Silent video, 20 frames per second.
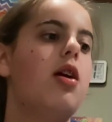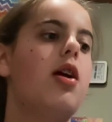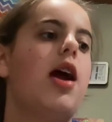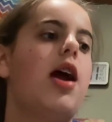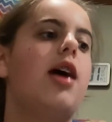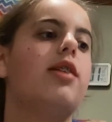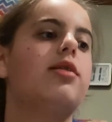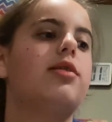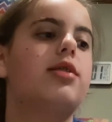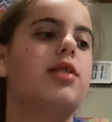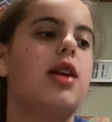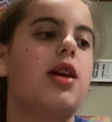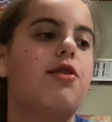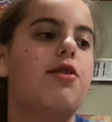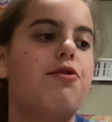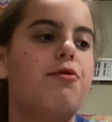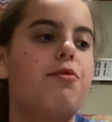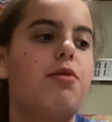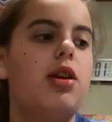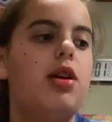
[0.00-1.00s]
And state
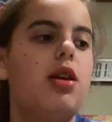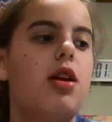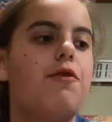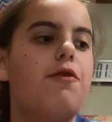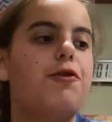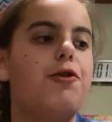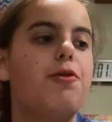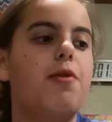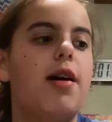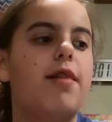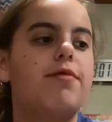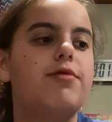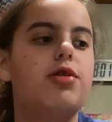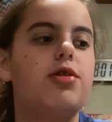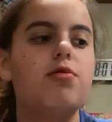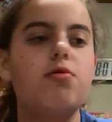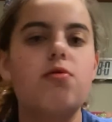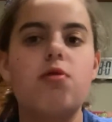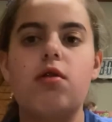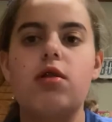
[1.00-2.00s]
3, if you have
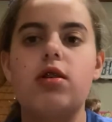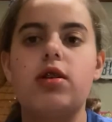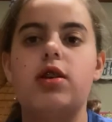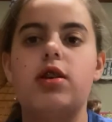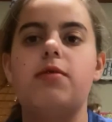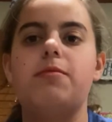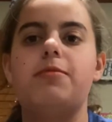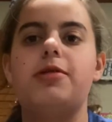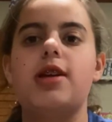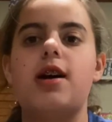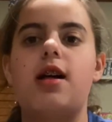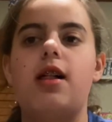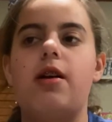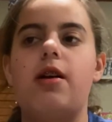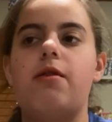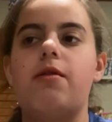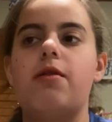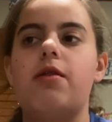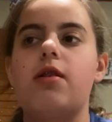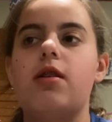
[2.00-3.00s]
2 corner cubes
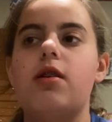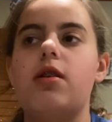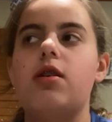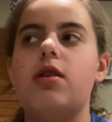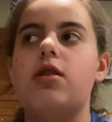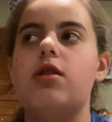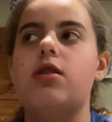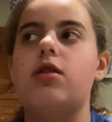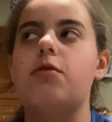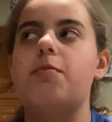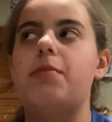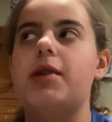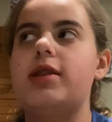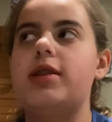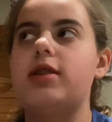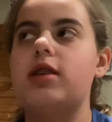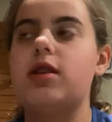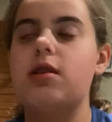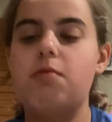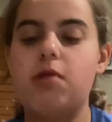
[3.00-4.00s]
yellow, you
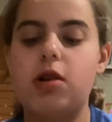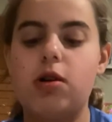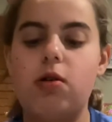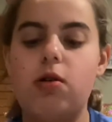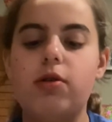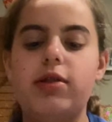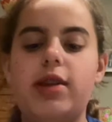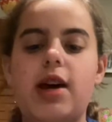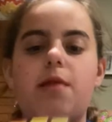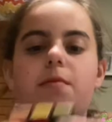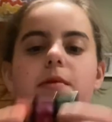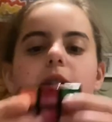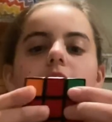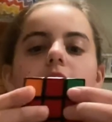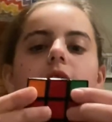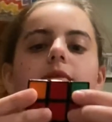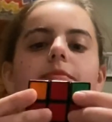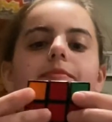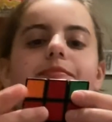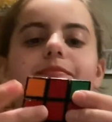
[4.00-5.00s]
basically want to hold that
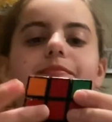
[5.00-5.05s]
where